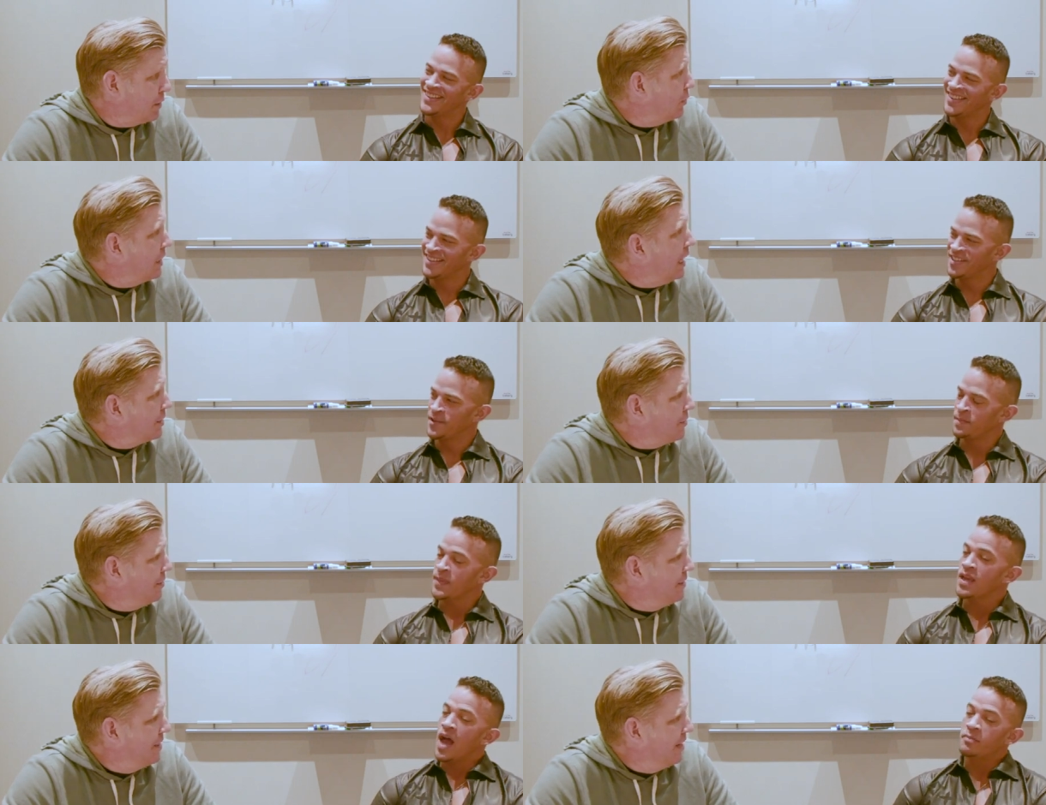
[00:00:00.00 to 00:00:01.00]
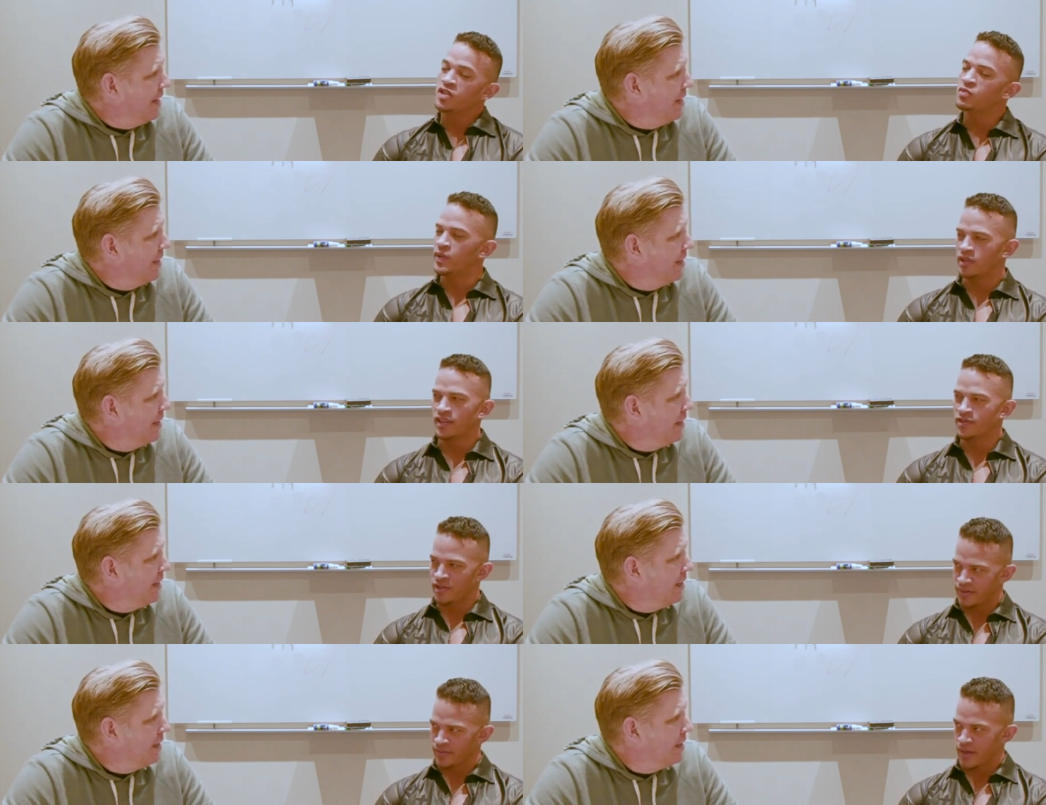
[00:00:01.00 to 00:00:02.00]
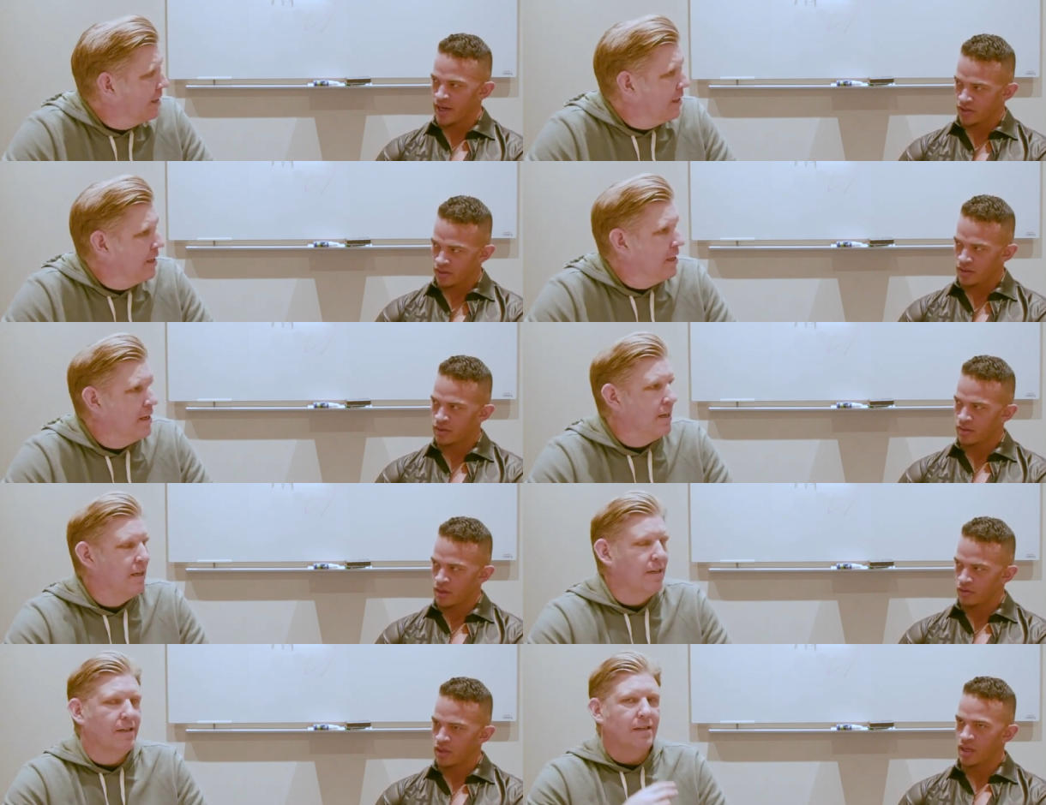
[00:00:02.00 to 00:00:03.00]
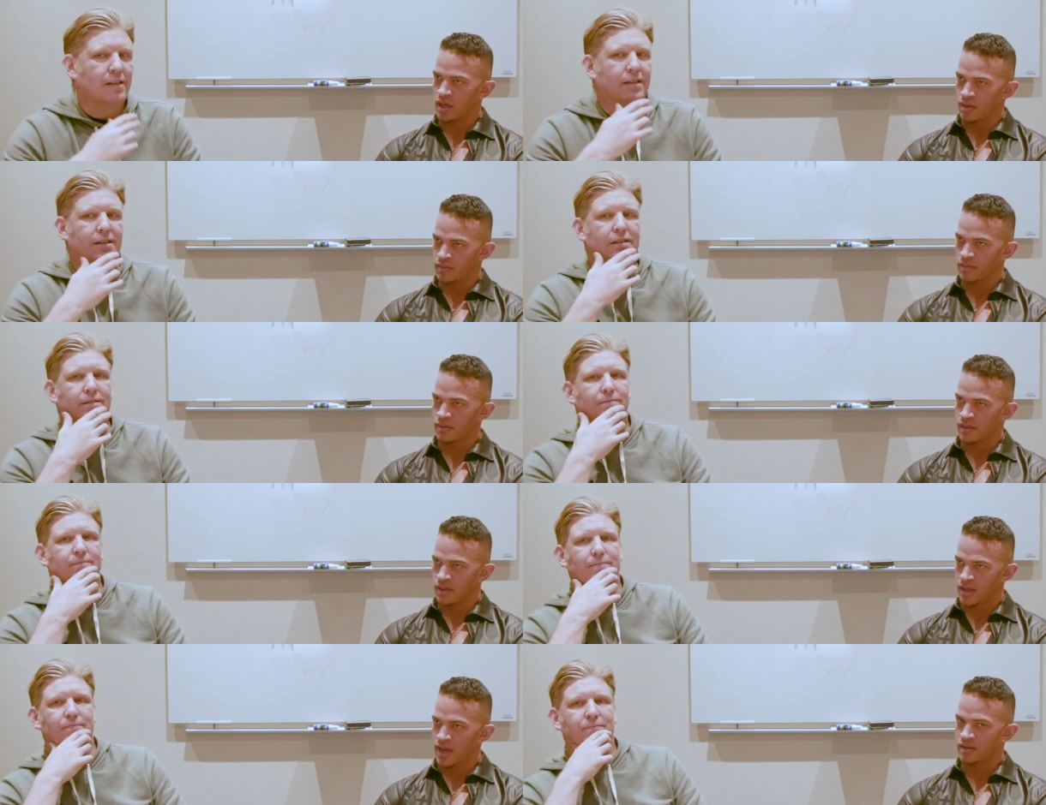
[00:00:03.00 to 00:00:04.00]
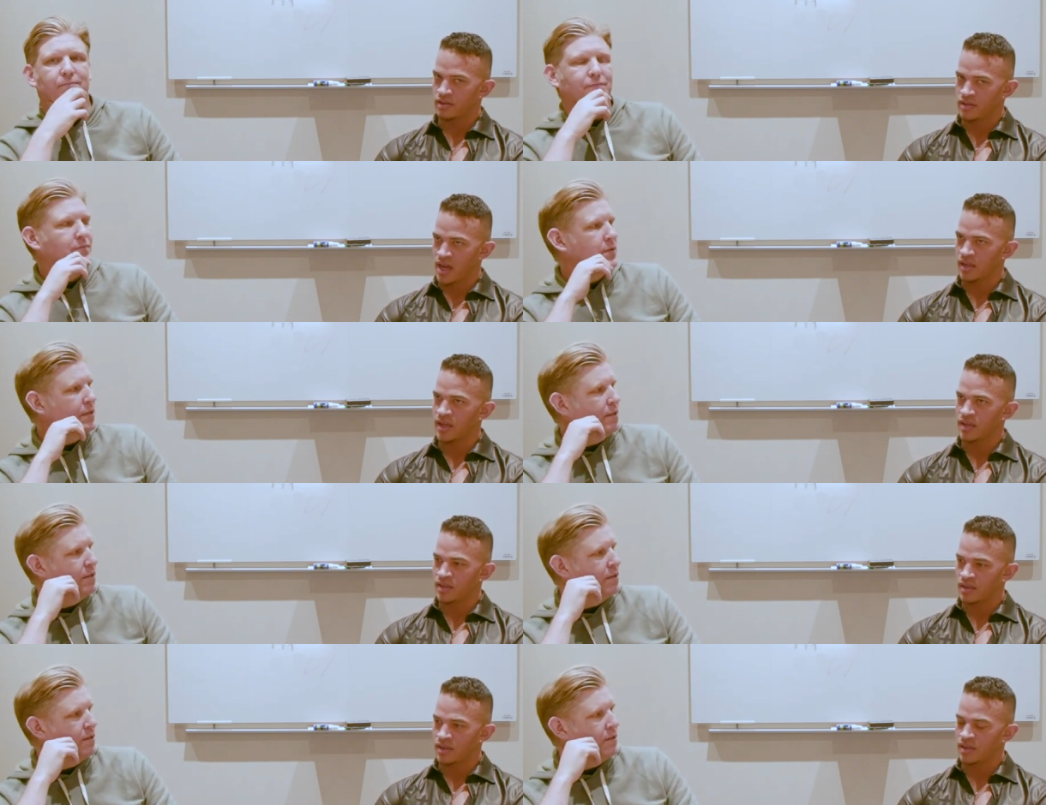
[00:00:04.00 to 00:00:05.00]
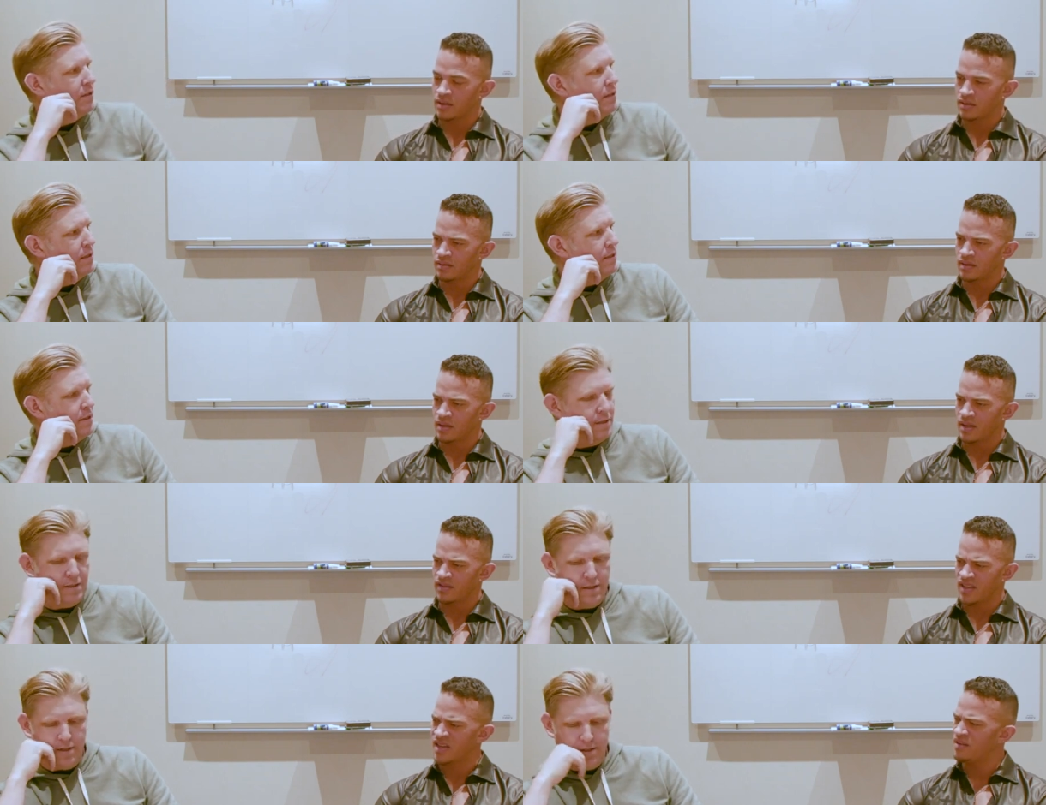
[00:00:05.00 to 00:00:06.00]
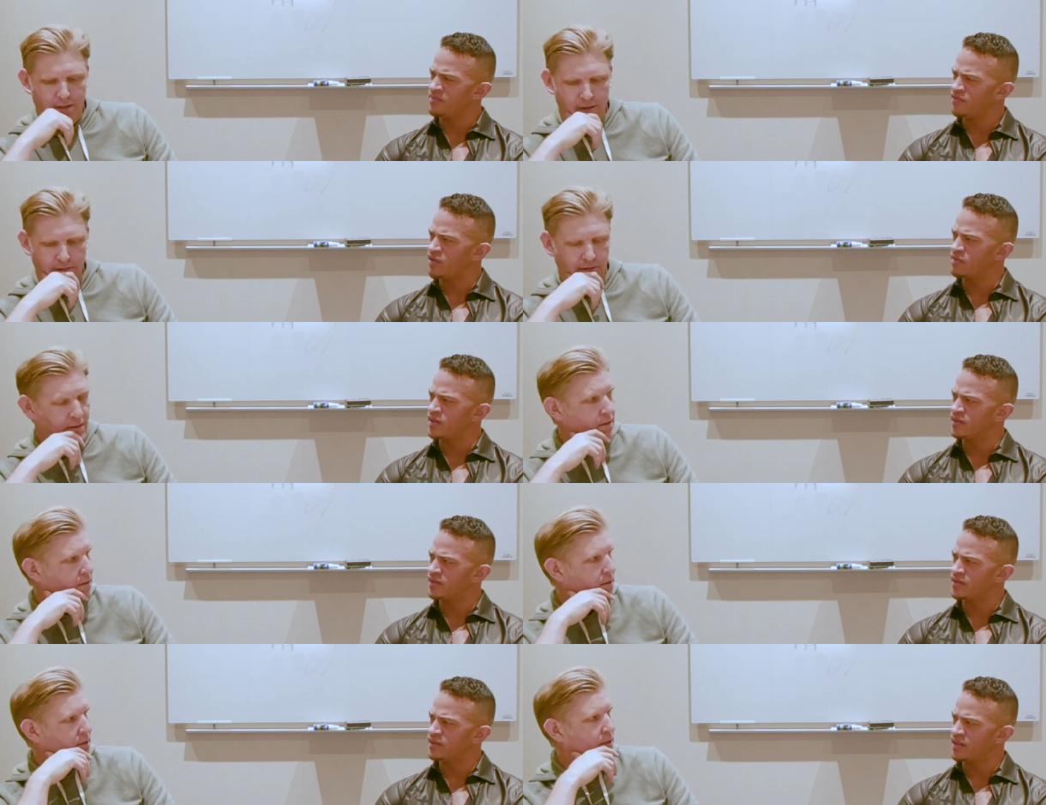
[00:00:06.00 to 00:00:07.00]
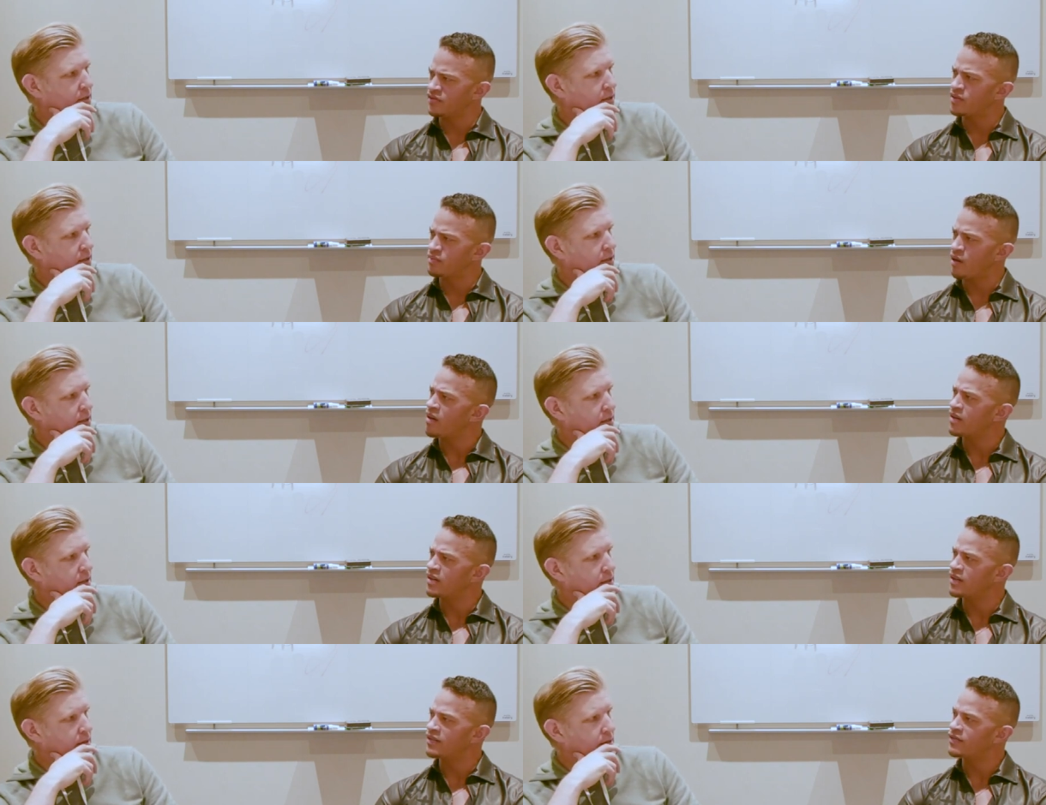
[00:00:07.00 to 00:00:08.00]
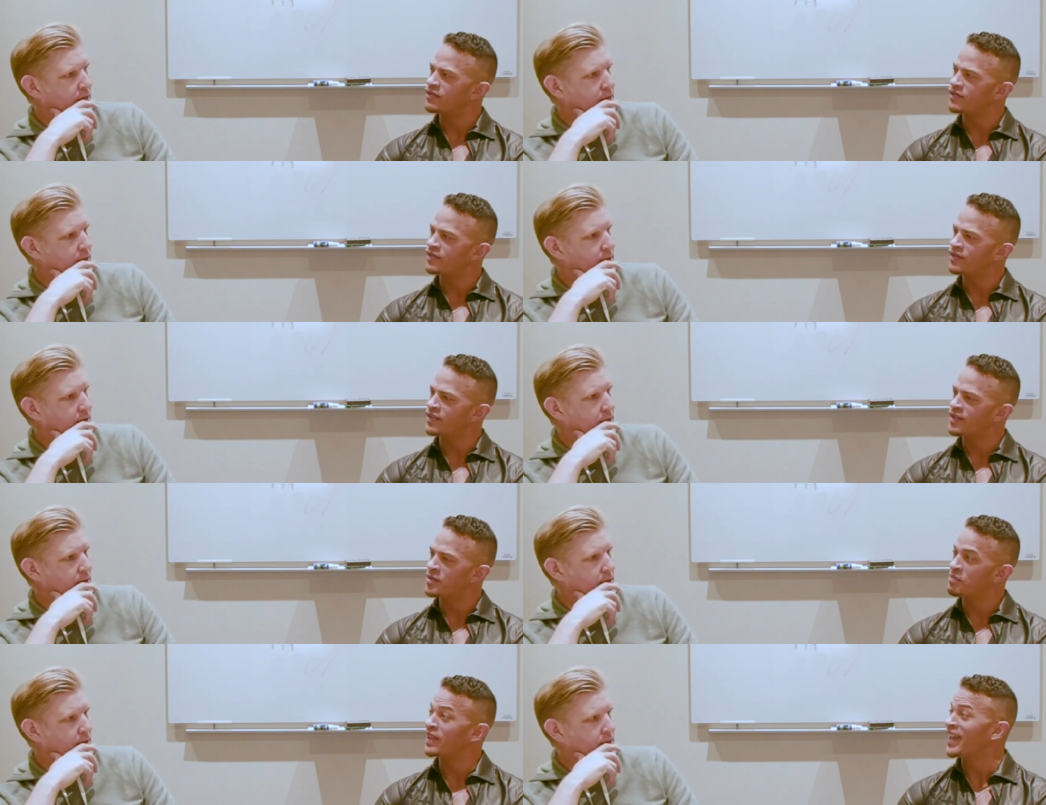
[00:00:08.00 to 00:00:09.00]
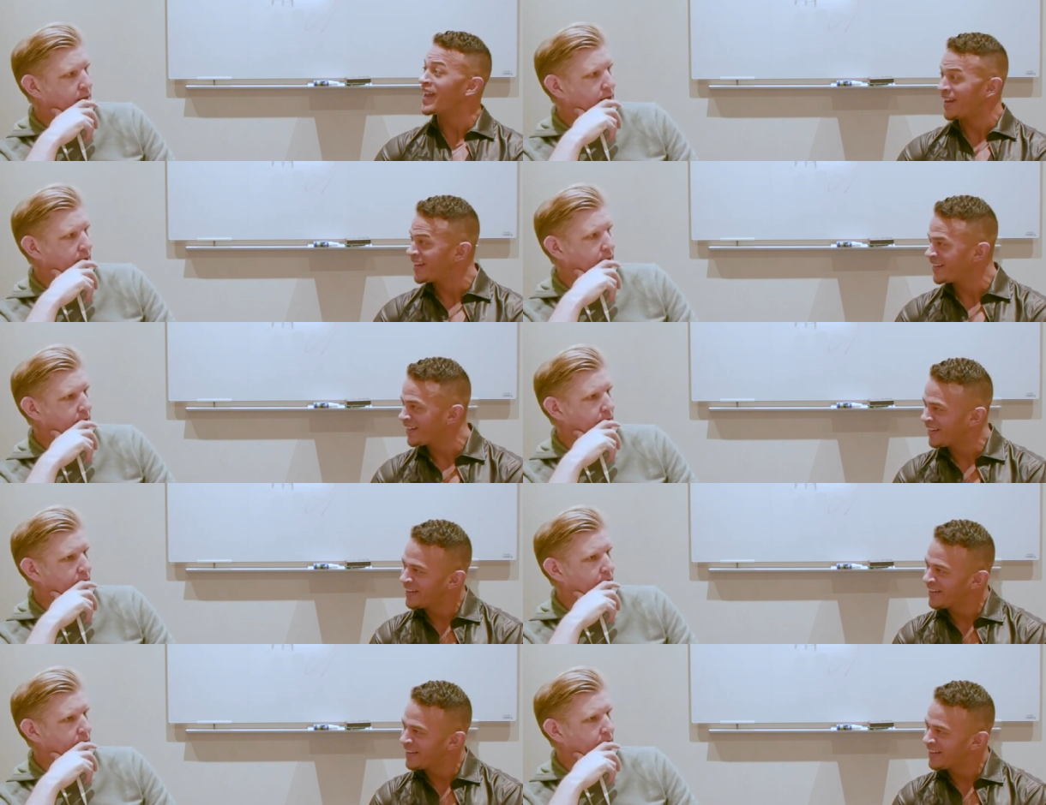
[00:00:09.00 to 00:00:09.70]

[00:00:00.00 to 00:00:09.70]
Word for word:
Speaker 1: you went to a doctor.
Speaker 2: I'm just built different, actually. I really am. A lot of there's not like uh, I think I'm from a different part of the planet